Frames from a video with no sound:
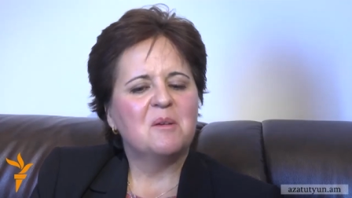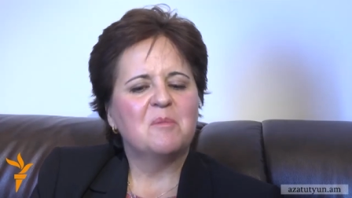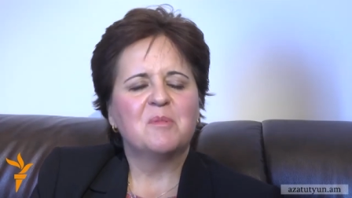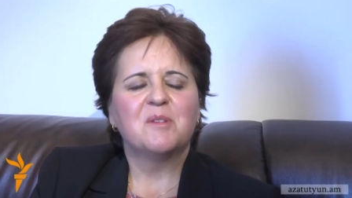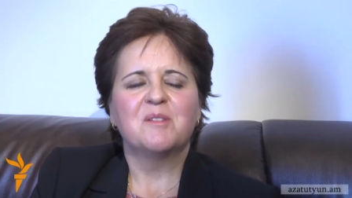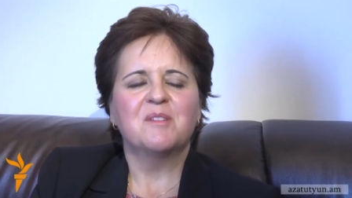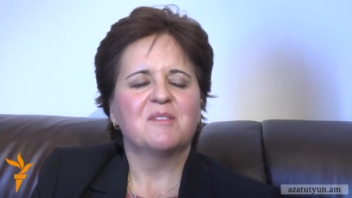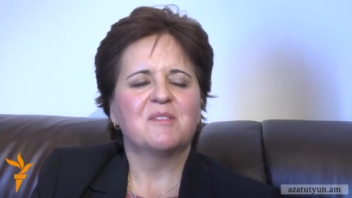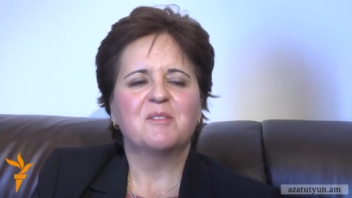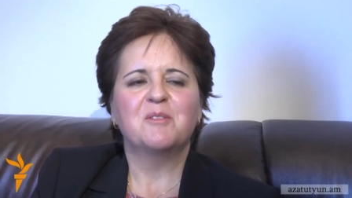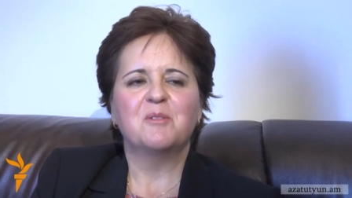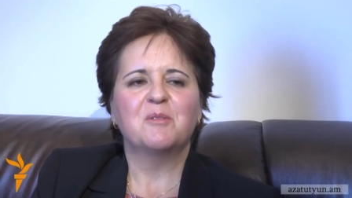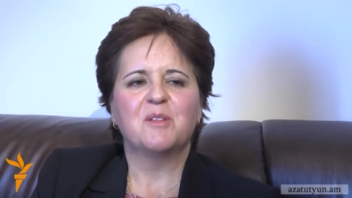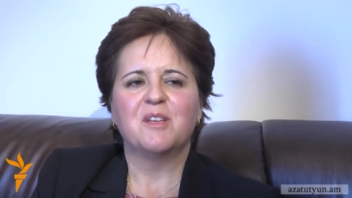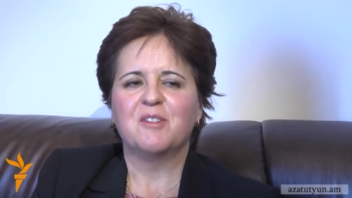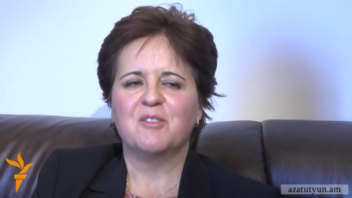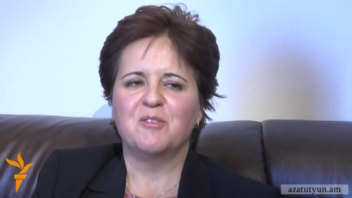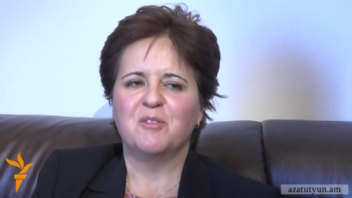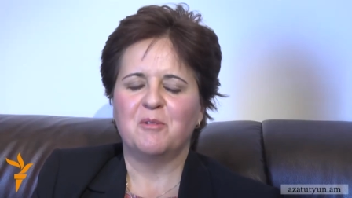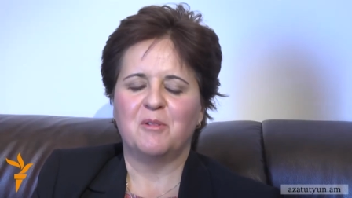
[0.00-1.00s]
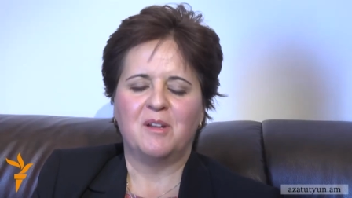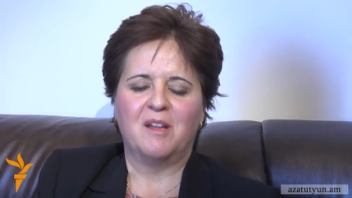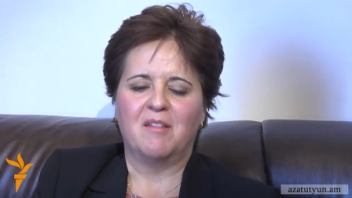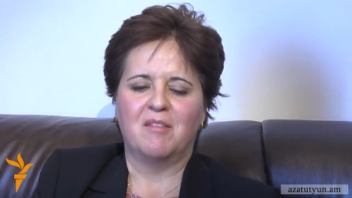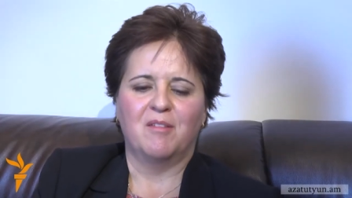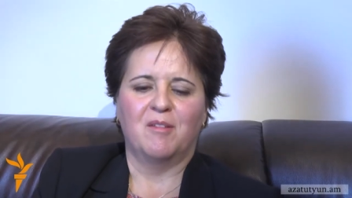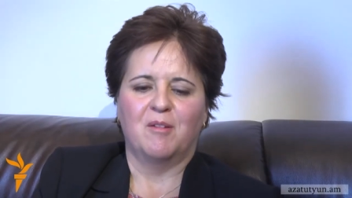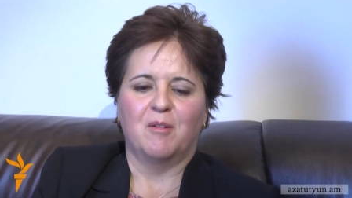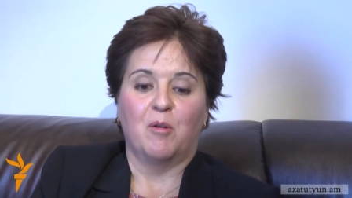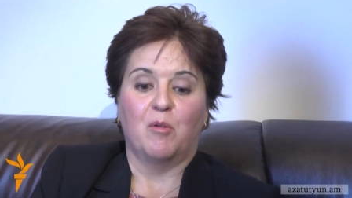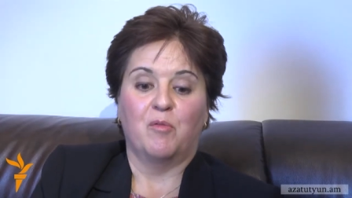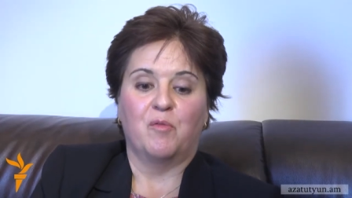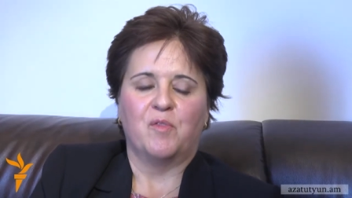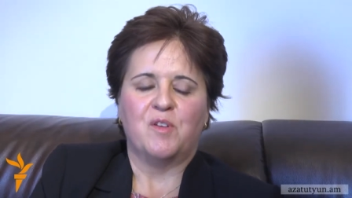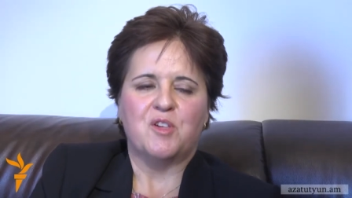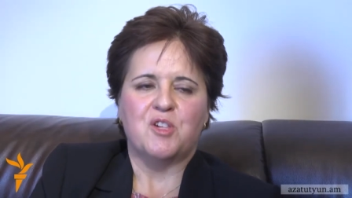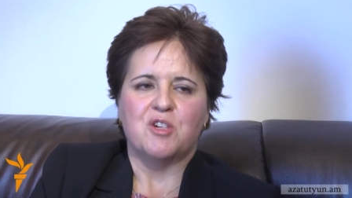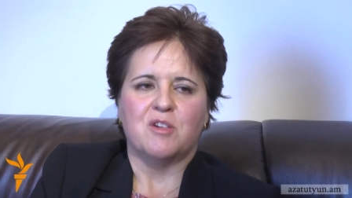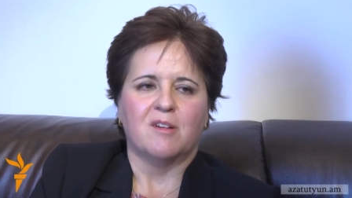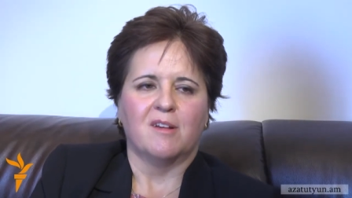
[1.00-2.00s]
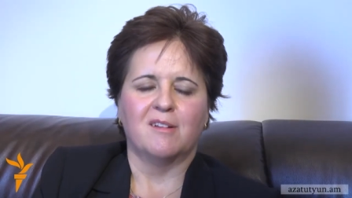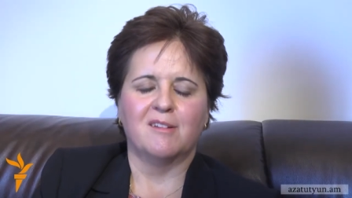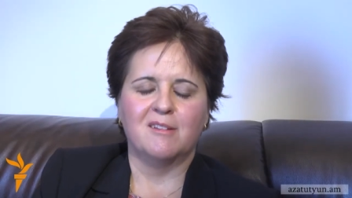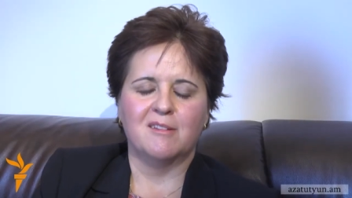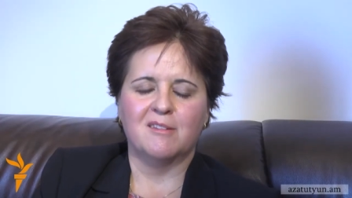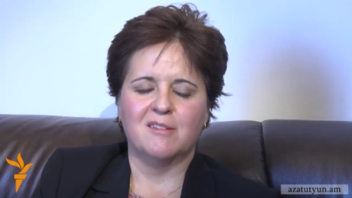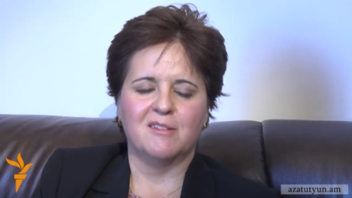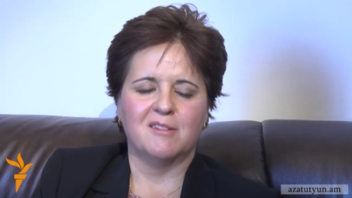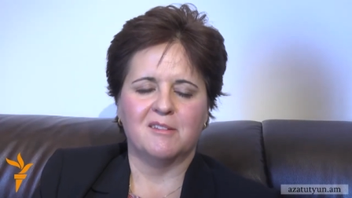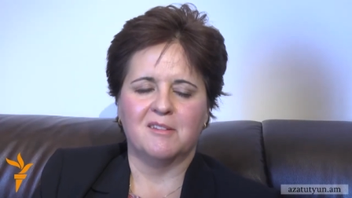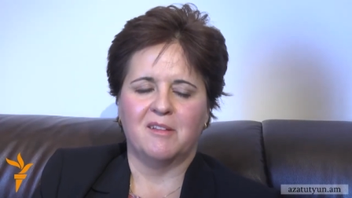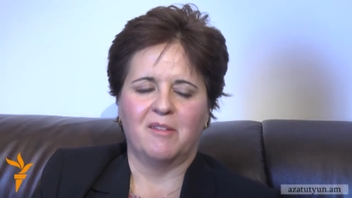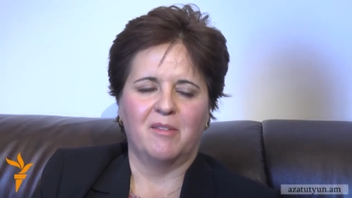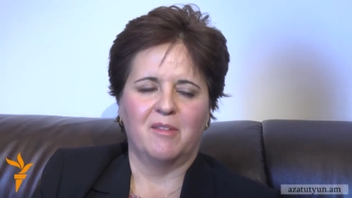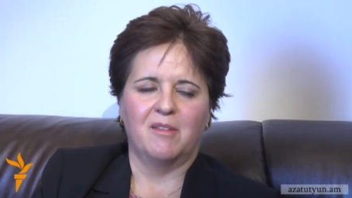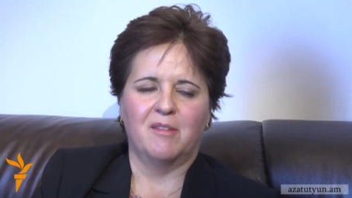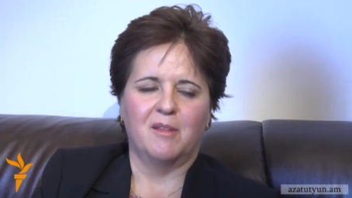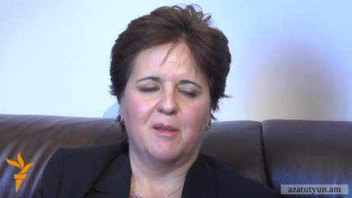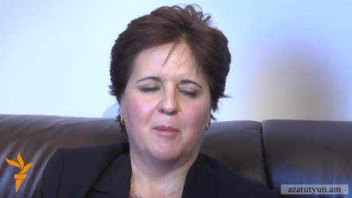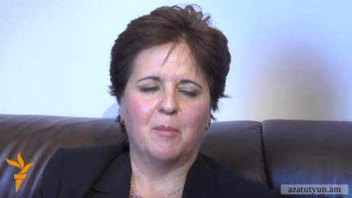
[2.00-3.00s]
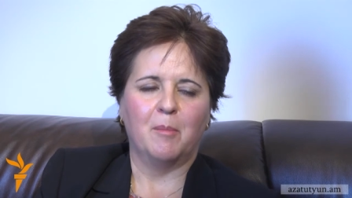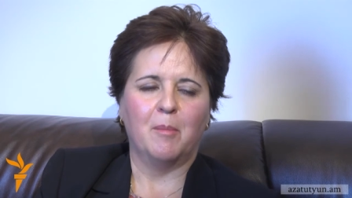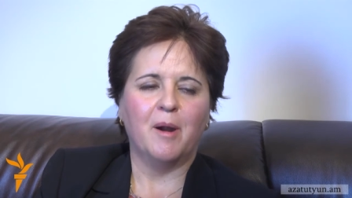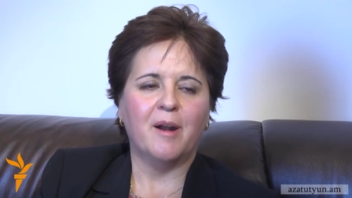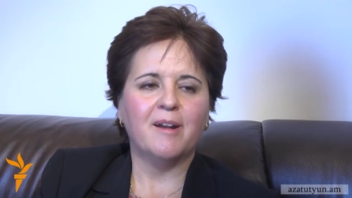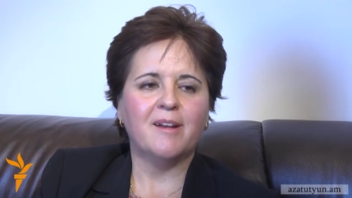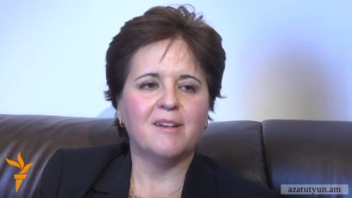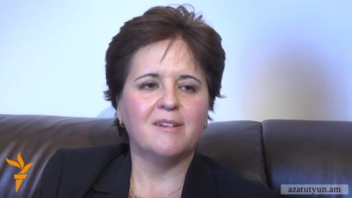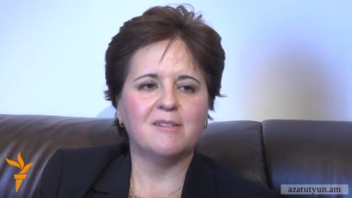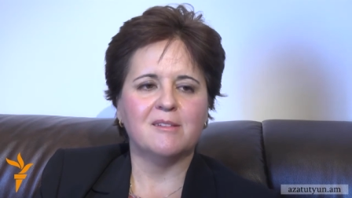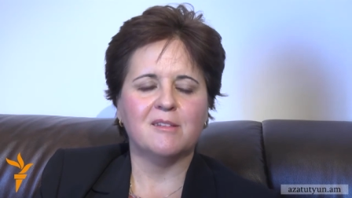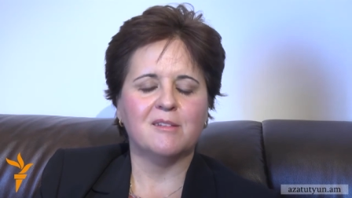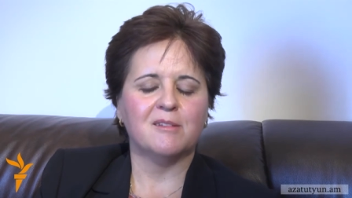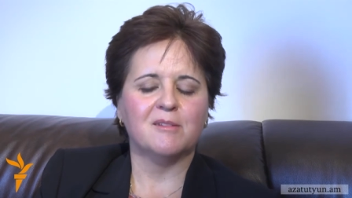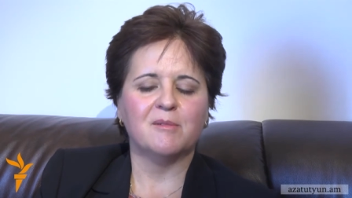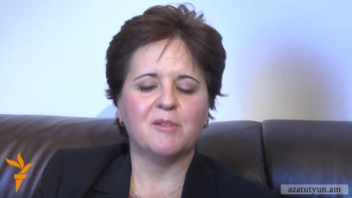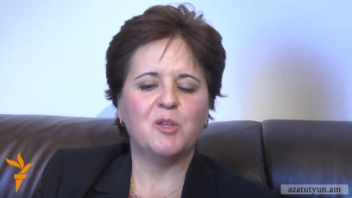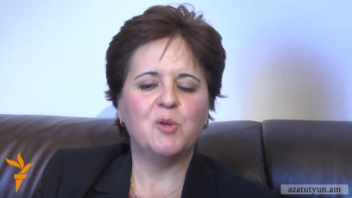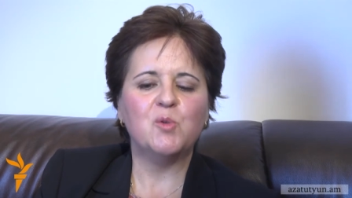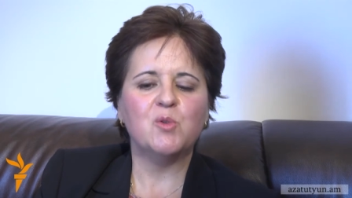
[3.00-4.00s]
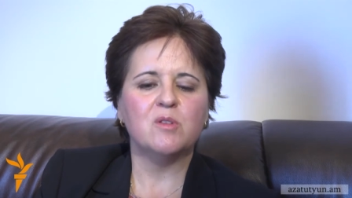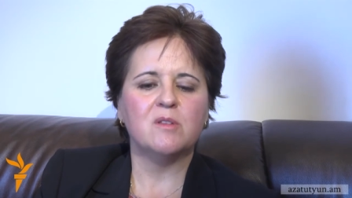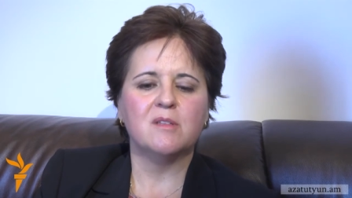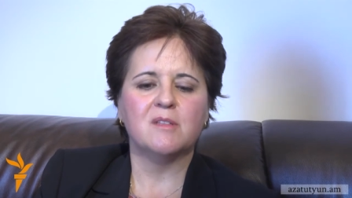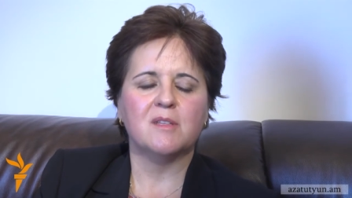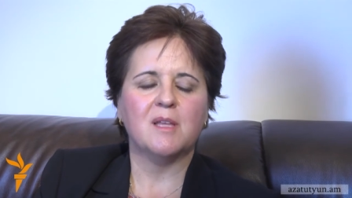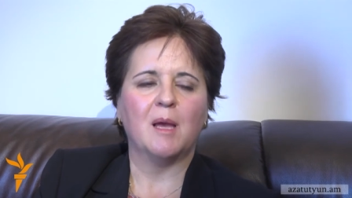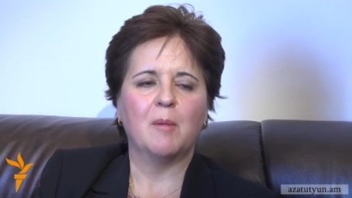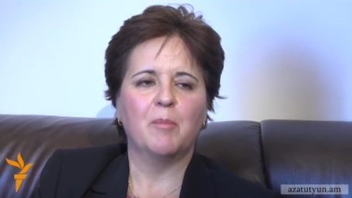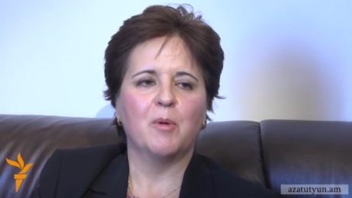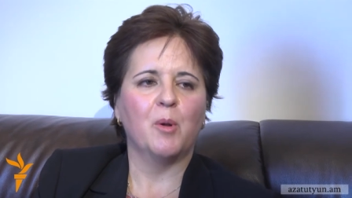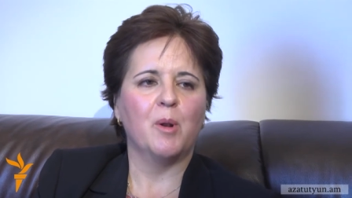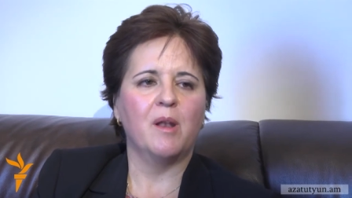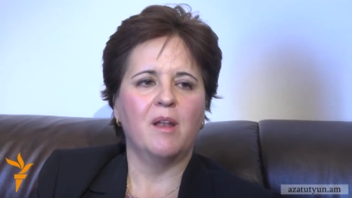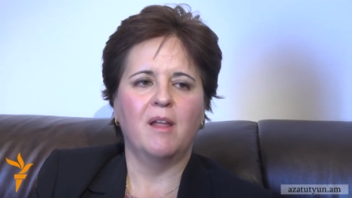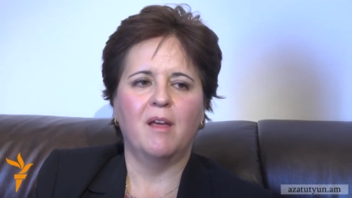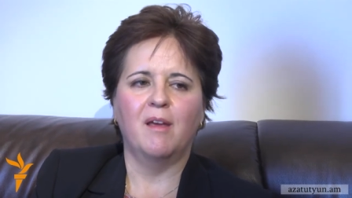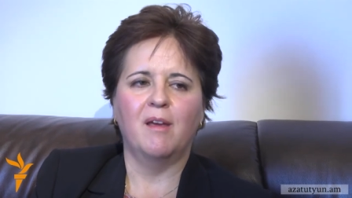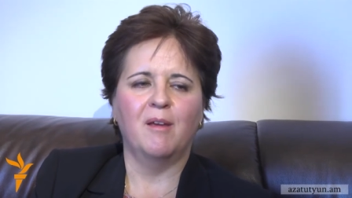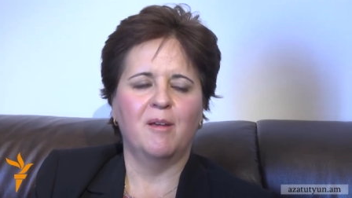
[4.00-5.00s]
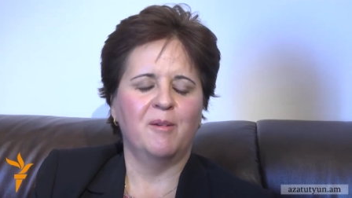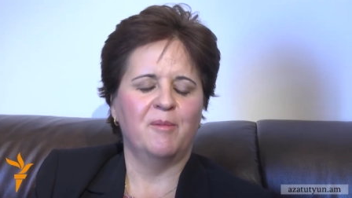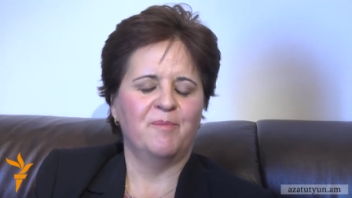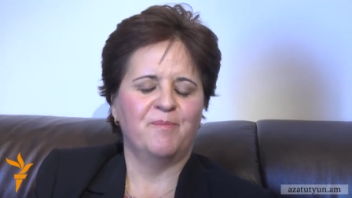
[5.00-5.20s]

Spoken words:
But that's not nothing official. This is something that markets use this type of name.